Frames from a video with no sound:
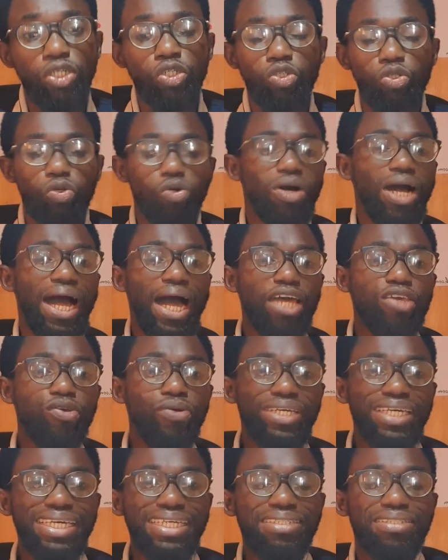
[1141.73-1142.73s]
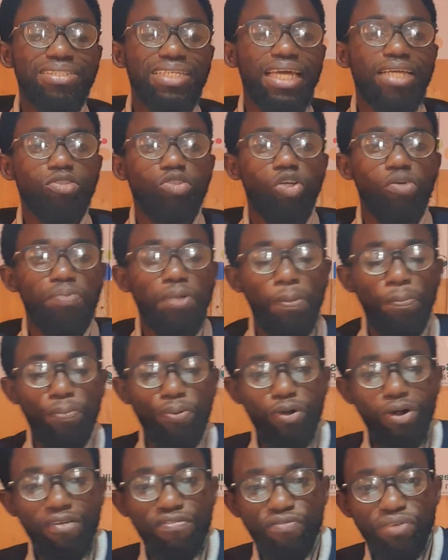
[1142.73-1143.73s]
So how you intend to be
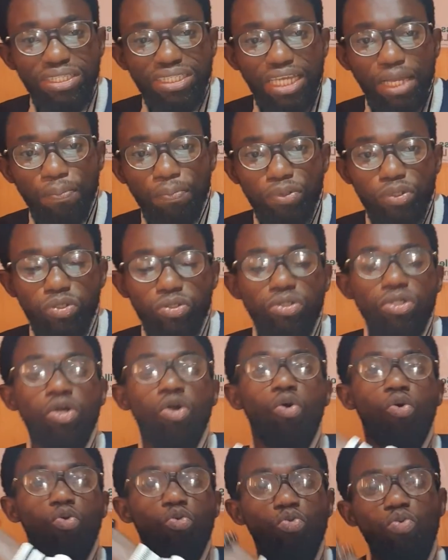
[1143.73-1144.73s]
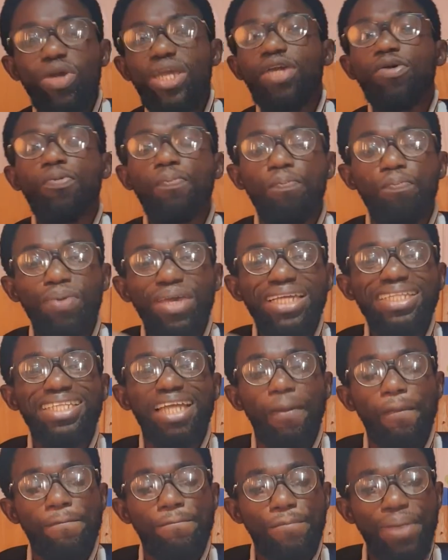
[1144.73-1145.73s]
profitable will be
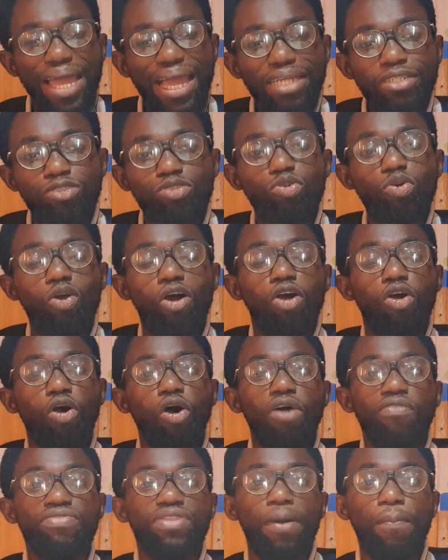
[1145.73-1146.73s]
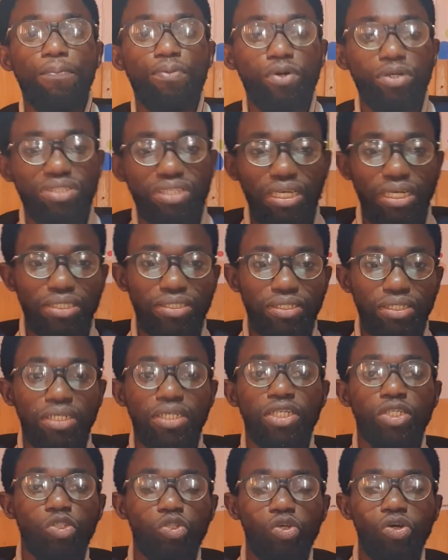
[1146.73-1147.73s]
the bedrock of the process.
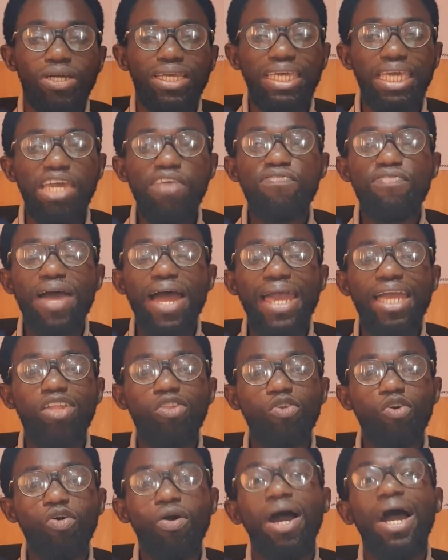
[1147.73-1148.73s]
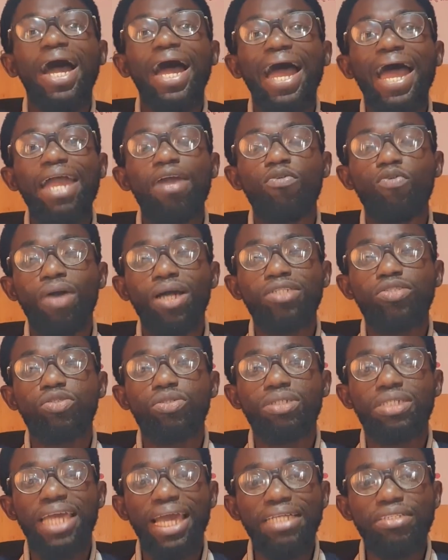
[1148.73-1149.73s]
So if I know how I want
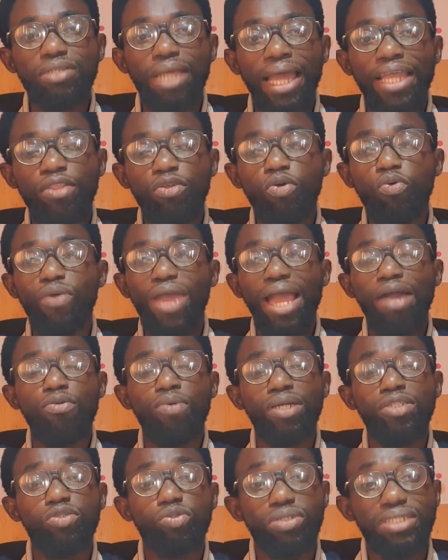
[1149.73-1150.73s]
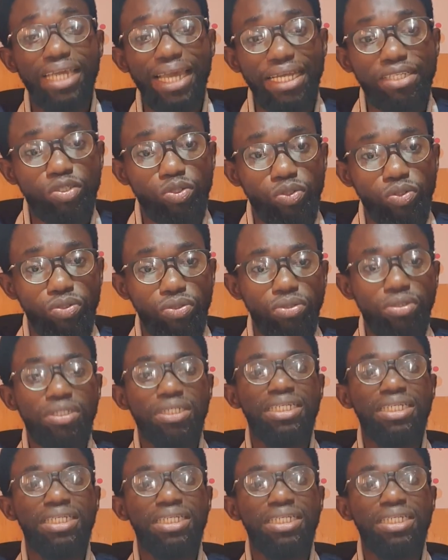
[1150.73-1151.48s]
to get, I know where I want to get to,